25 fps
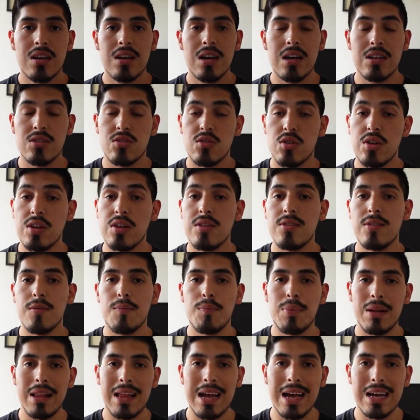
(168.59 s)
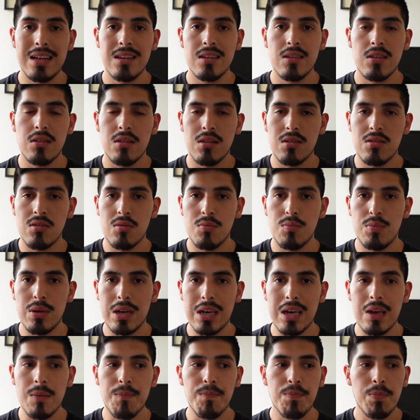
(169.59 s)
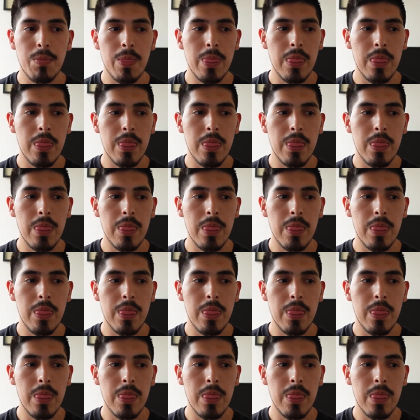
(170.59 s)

And so you need to plan, you need to be